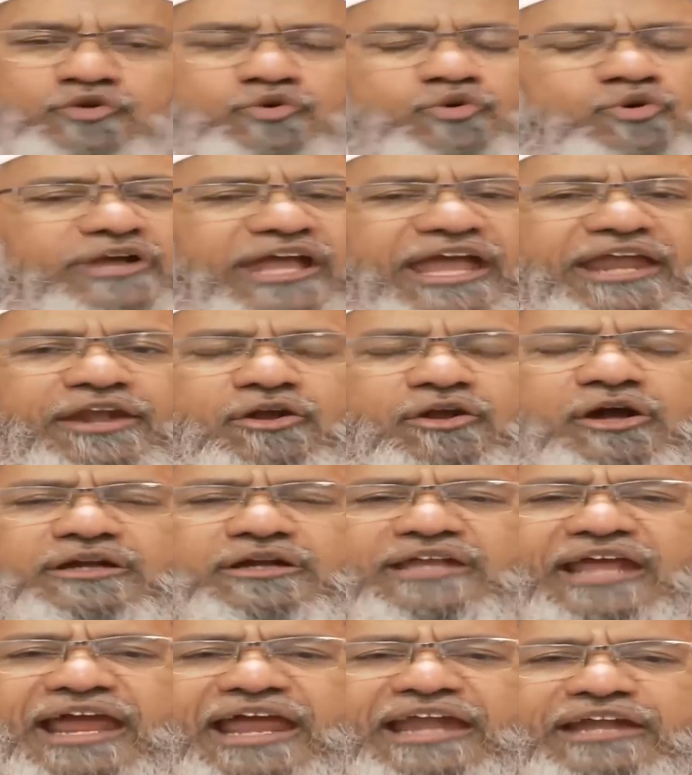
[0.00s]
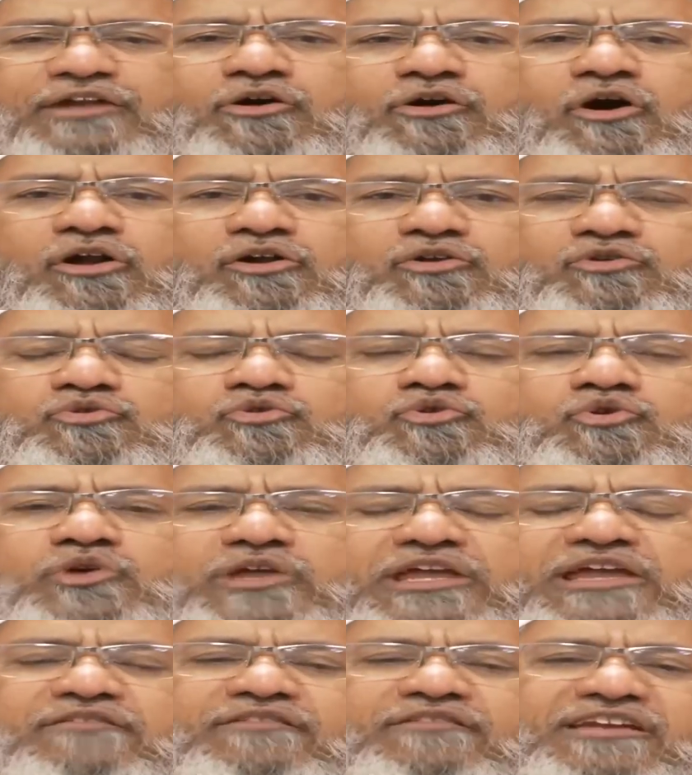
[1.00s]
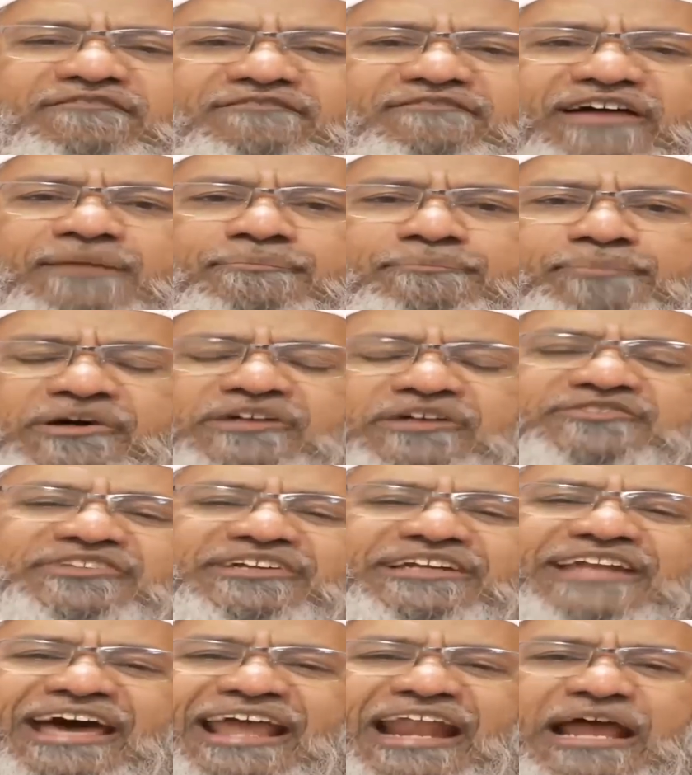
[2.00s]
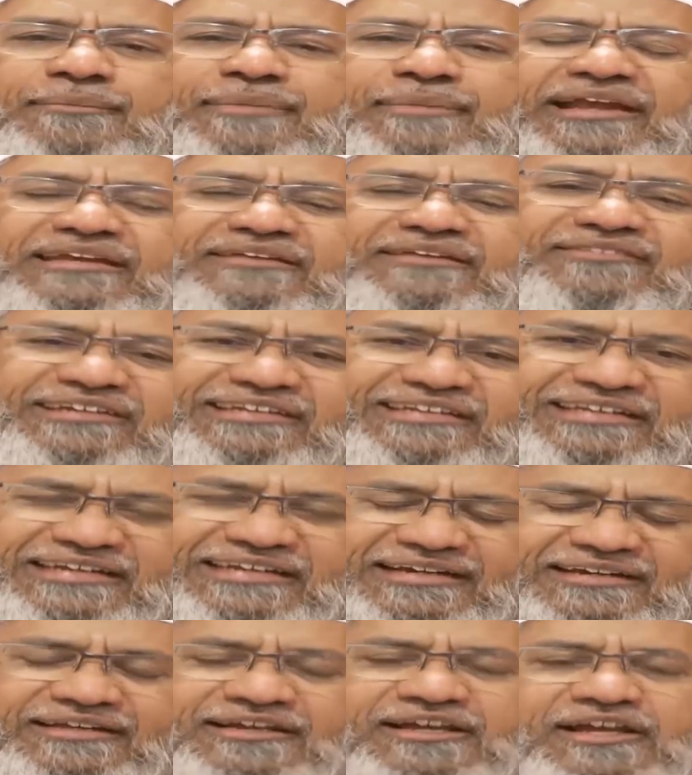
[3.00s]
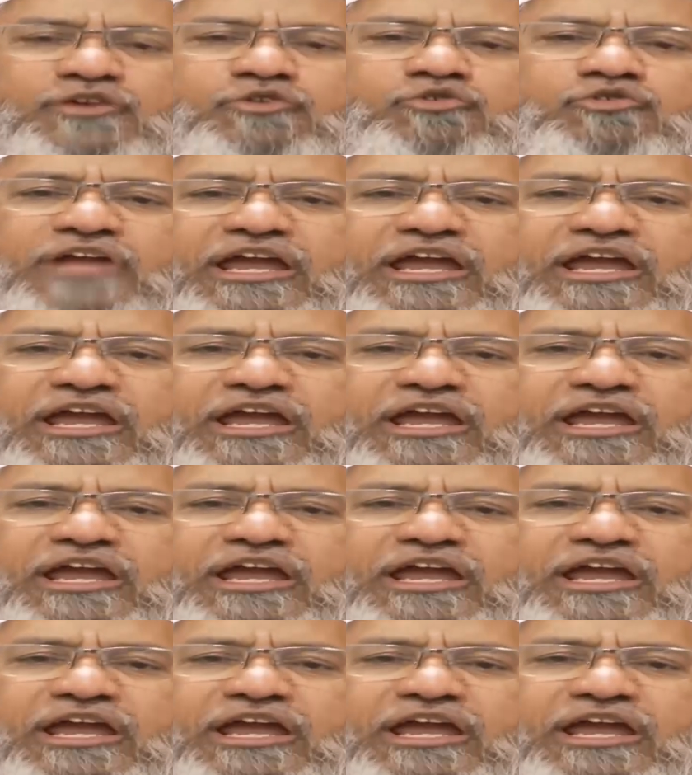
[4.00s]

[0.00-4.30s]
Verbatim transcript: you cannot at all do even 1% haram activity in it.